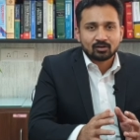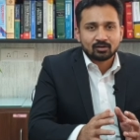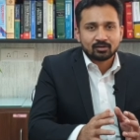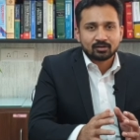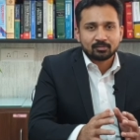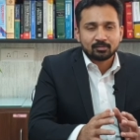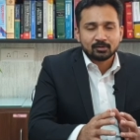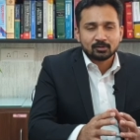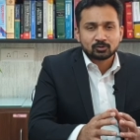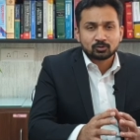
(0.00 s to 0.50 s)

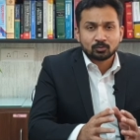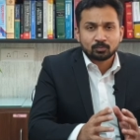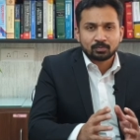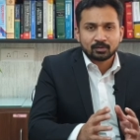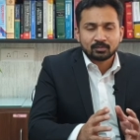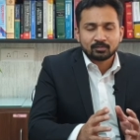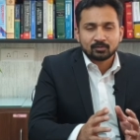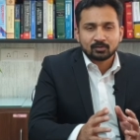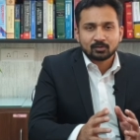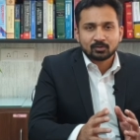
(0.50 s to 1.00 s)
honorable
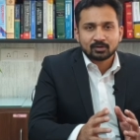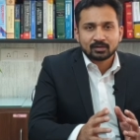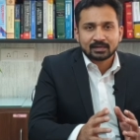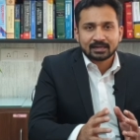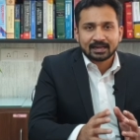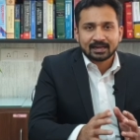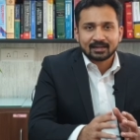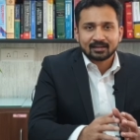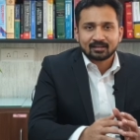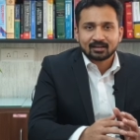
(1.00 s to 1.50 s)
supreme court
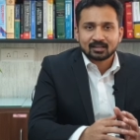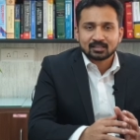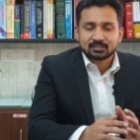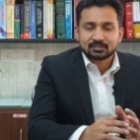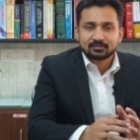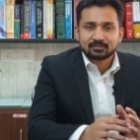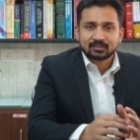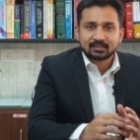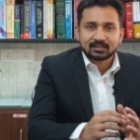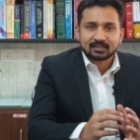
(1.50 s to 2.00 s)
can
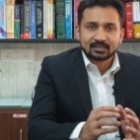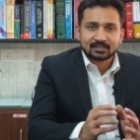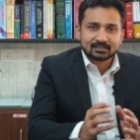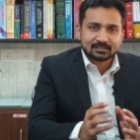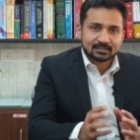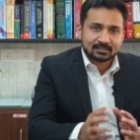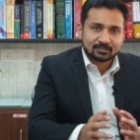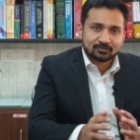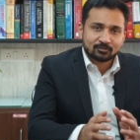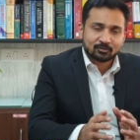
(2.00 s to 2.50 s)
transfer
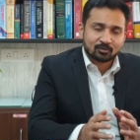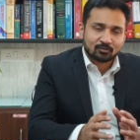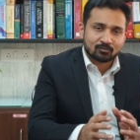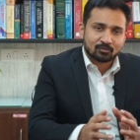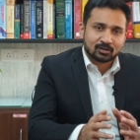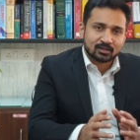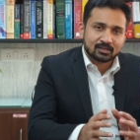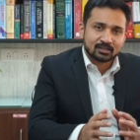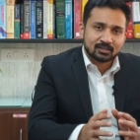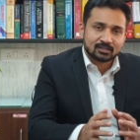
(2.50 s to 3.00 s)
cases from
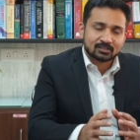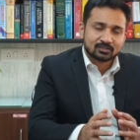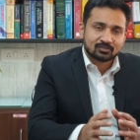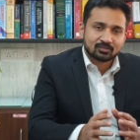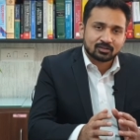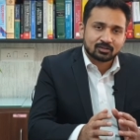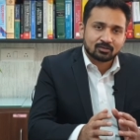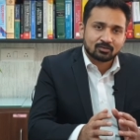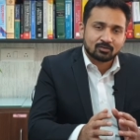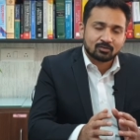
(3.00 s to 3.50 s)
one
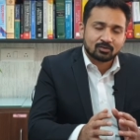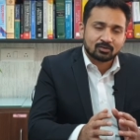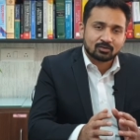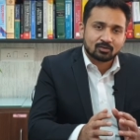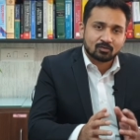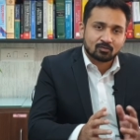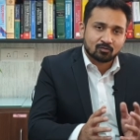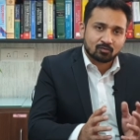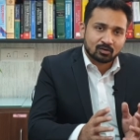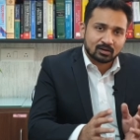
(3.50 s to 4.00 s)
district court
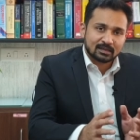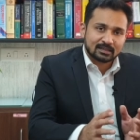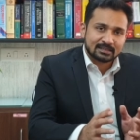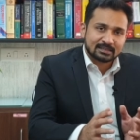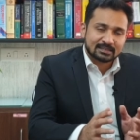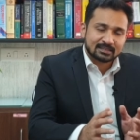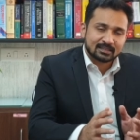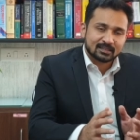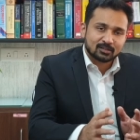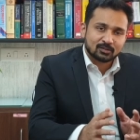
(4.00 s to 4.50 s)
of one
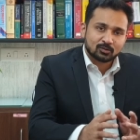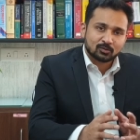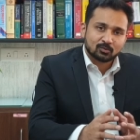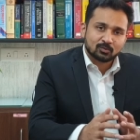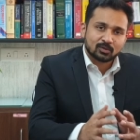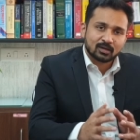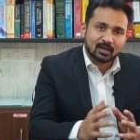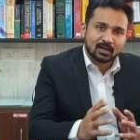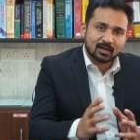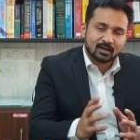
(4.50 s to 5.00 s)
state
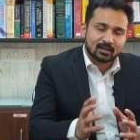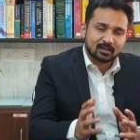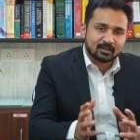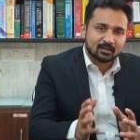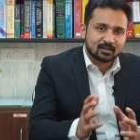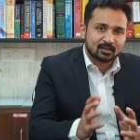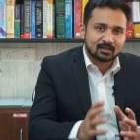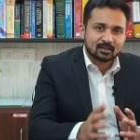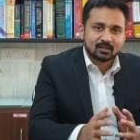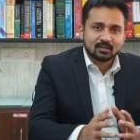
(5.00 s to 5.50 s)
to
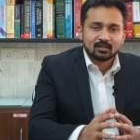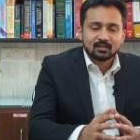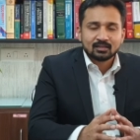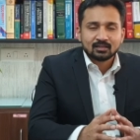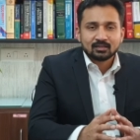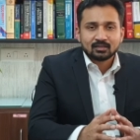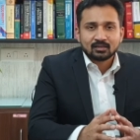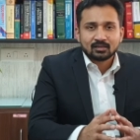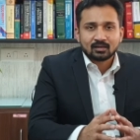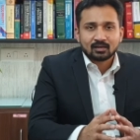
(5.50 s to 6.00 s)
another
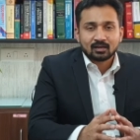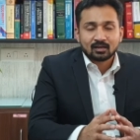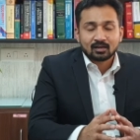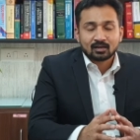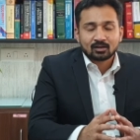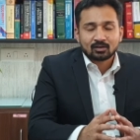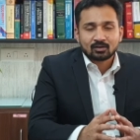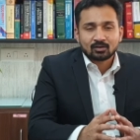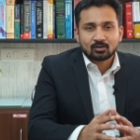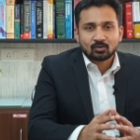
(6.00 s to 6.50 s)
uh,
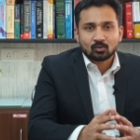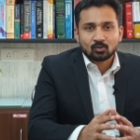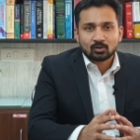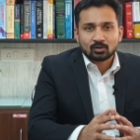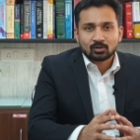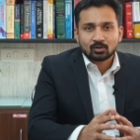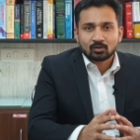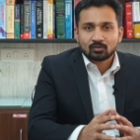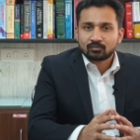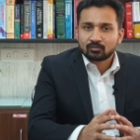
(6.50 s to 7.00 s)

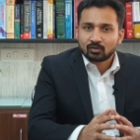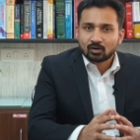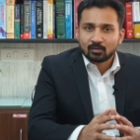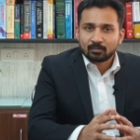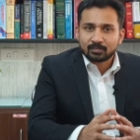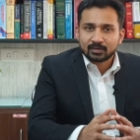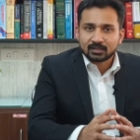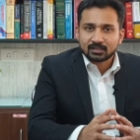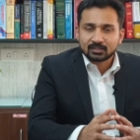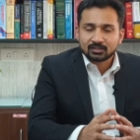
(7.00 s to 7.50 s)
court of
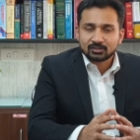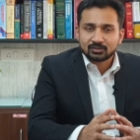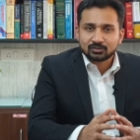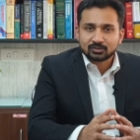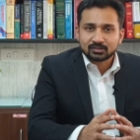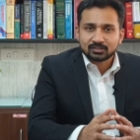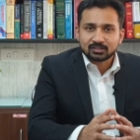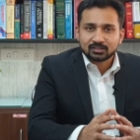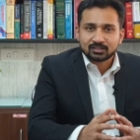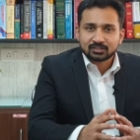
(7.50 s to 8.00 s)
competent
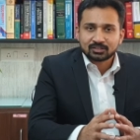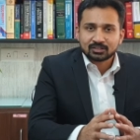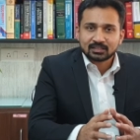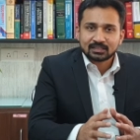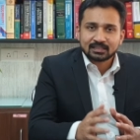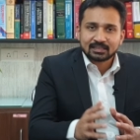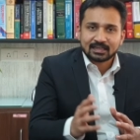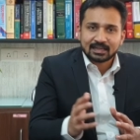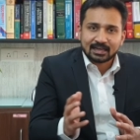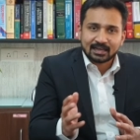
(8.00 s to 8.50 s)
jurisdiction
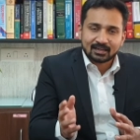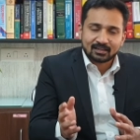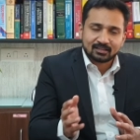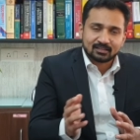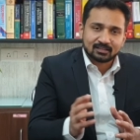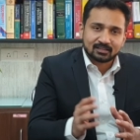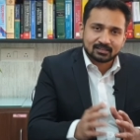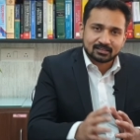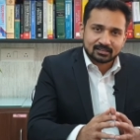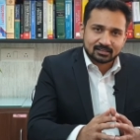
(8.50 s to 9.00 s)
in
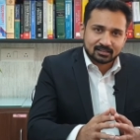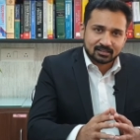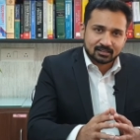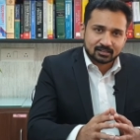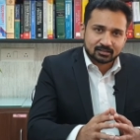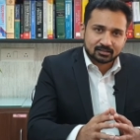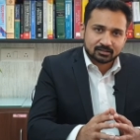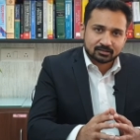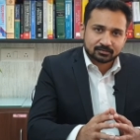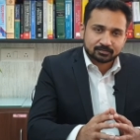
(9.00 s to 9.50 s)
another
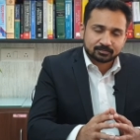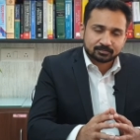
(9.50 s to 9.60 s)
state